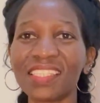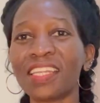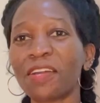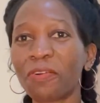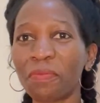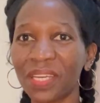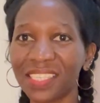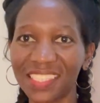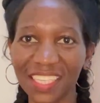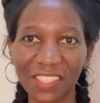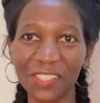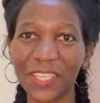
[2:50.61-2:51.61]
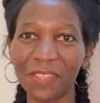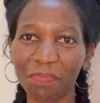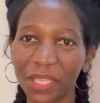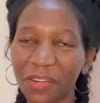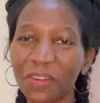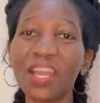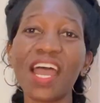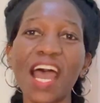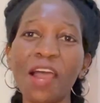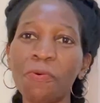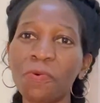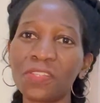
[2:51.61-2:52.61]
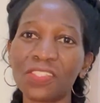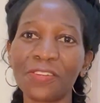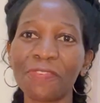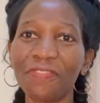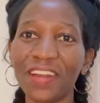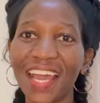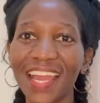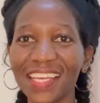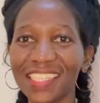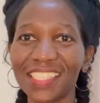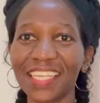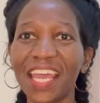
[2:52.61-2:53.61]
in the comment section below. How was your flight?